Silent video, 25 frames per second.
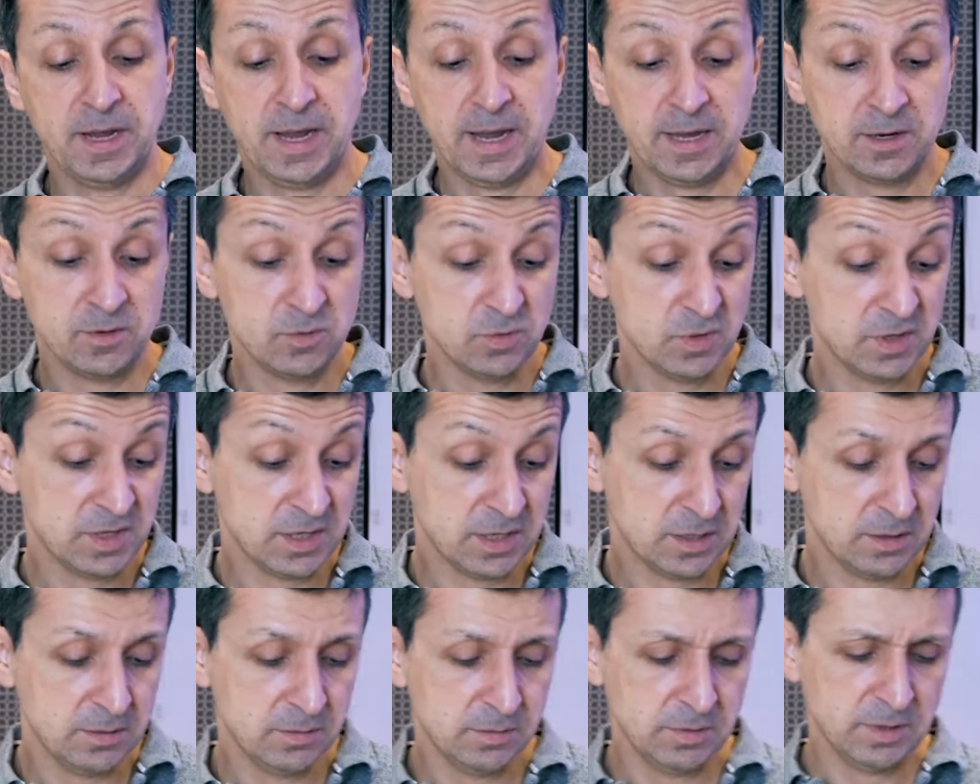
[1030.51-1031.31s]
And
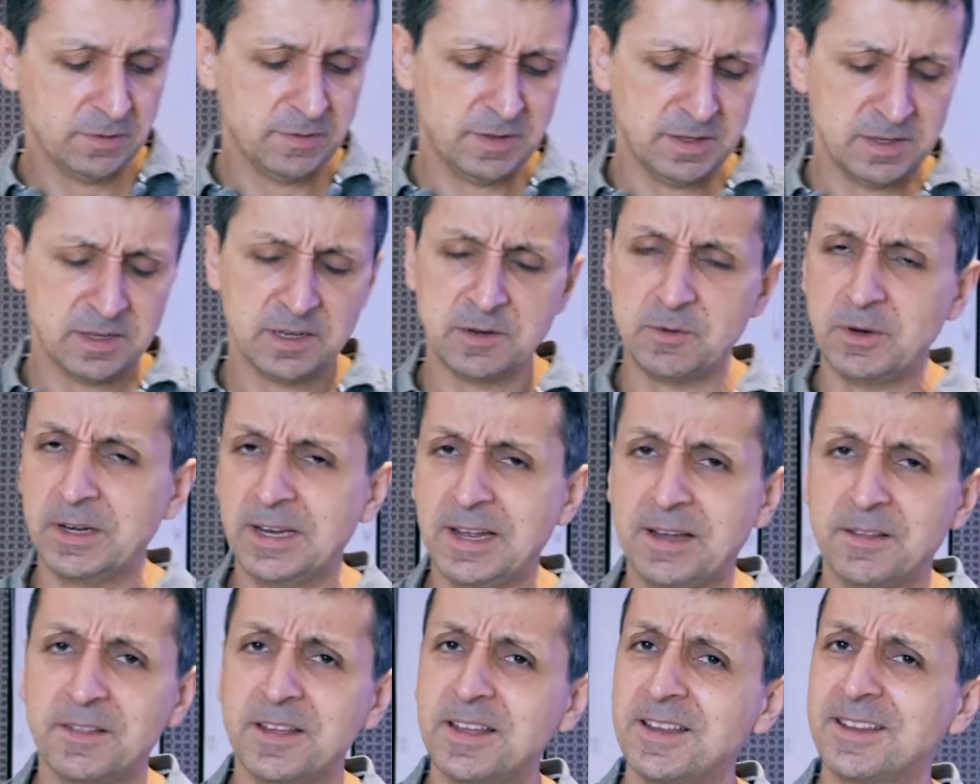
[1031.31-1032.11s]
also, if there's anyone
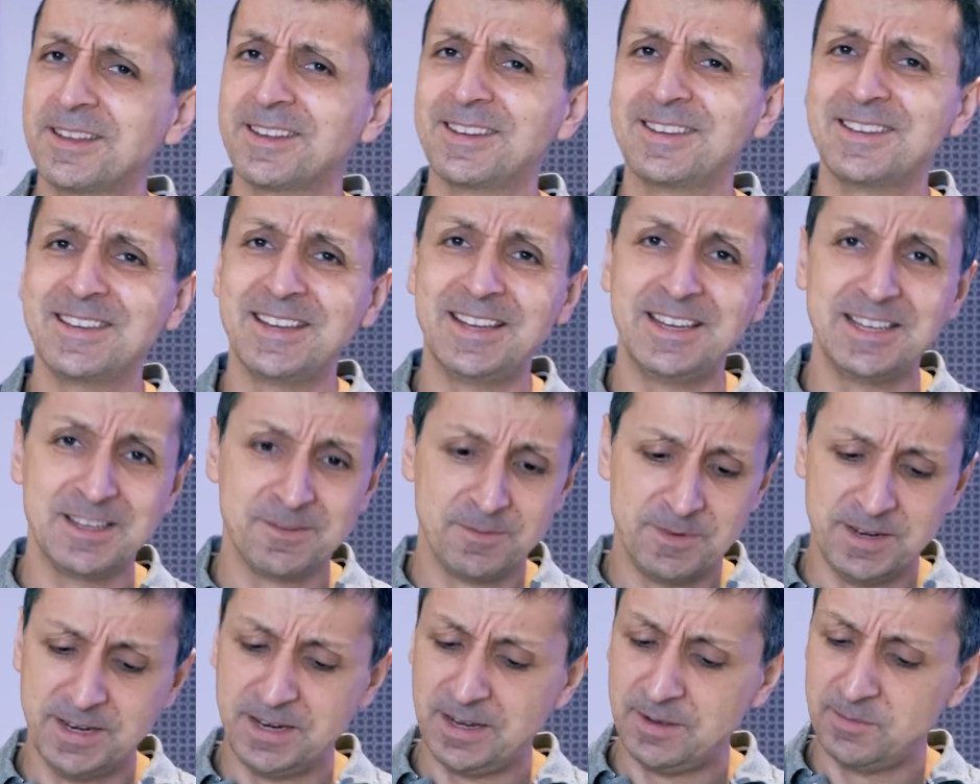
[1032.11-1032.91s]
out there that can teach
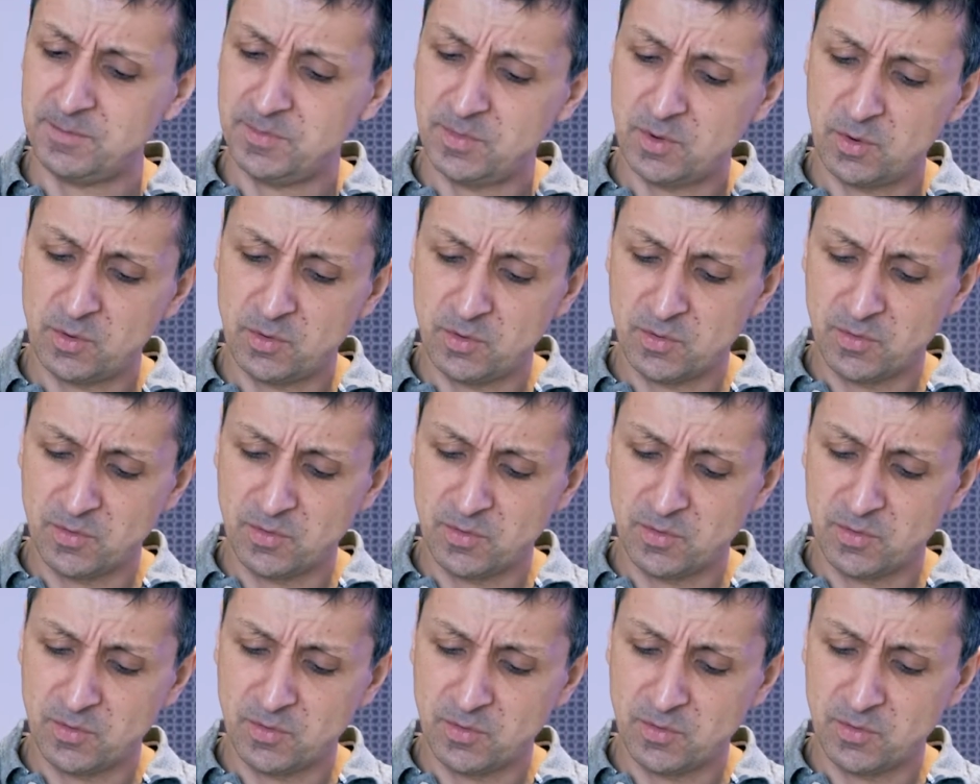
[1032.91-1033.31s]
me, I'm